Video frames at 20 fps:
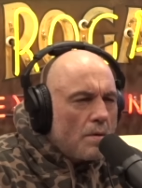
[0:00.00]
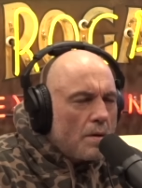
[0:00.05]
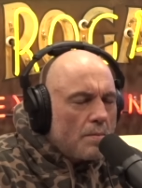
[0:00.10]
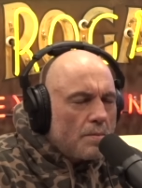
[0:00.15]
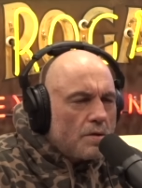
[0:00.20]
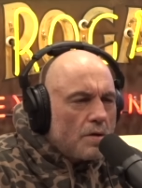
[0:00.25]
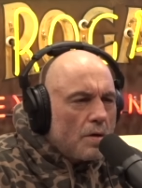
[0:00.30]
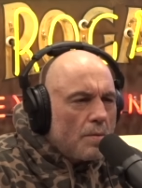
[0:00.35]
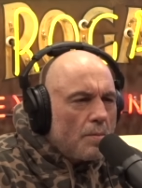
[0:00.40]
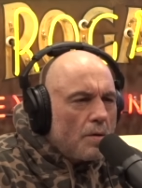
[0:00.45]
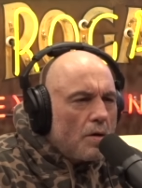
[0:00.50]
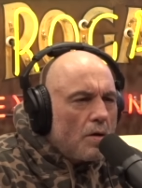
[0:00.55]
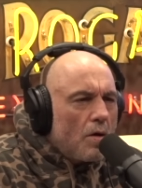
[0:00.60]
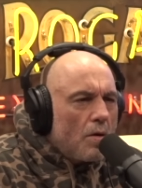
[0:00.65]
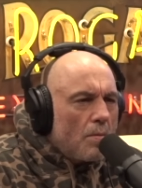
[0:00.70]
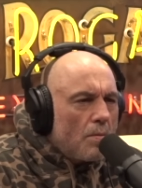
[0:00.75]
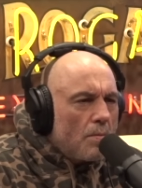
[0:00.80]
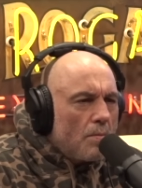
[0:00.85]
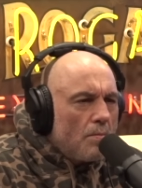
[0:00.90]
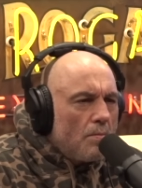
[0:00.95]
I'm sorry,
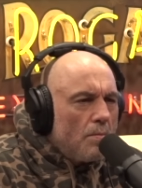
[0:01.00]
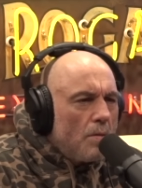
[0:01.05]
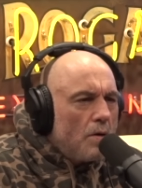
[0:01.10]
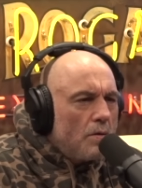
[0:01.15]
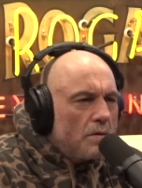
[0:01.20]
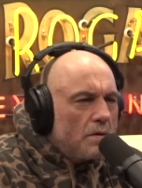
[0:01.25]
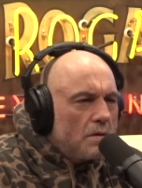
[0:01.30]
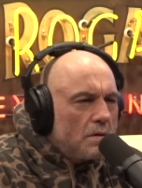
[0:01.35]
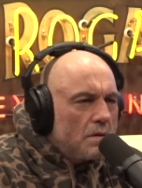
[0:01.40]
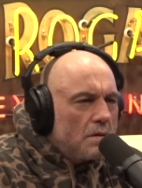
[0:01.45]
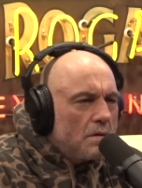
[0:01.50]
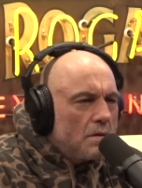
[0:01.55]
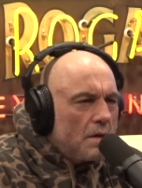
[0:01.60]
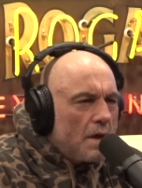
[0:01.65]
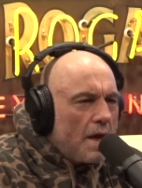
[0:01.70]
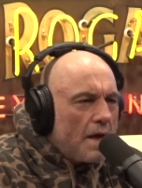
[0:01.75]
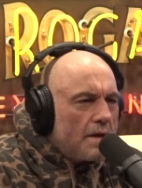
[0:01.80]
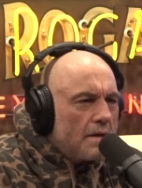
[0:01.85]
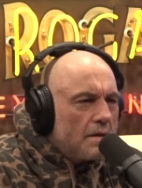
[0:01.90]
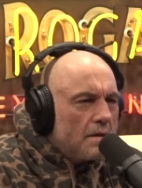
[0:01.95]
but most
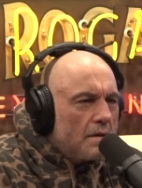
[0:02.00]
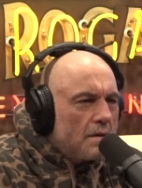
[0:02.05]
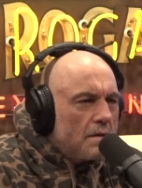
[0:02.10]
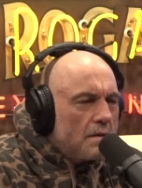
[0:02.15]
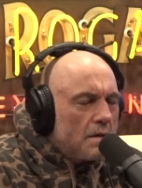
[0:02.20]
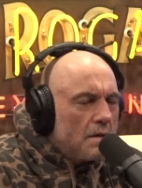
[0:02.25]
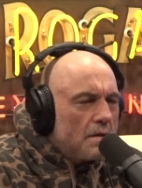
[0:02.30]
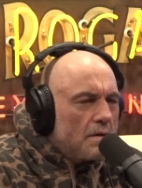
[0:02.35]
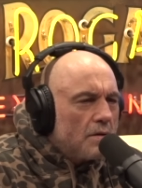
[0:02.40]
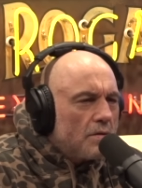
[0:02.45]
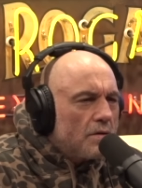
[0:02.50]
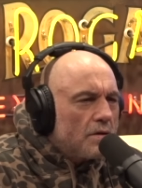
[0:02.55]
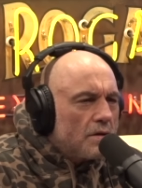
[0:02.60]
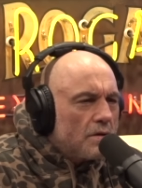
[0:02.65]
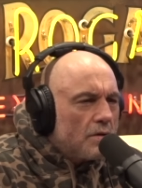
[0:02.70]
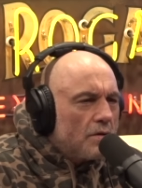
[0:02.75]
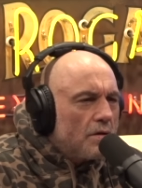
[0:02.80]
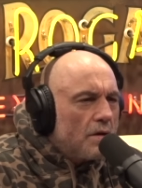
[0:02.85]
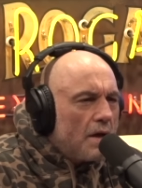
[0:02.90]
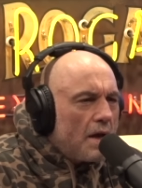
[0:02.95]
cases, is there a
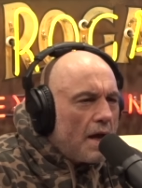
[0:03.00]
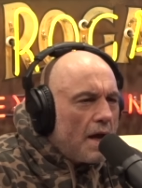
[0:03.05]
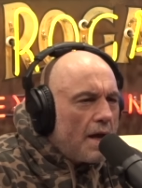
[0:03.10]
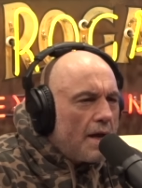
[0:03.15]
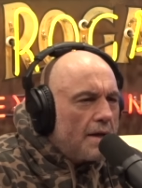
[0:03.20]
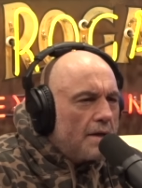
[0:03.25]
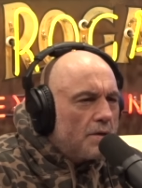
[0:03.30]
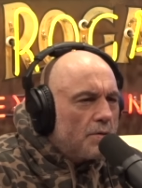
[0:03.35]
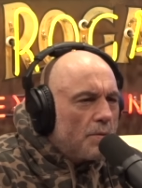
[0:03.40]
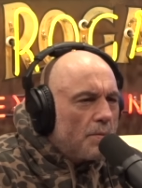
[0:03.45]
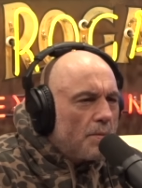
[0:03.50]
certain age where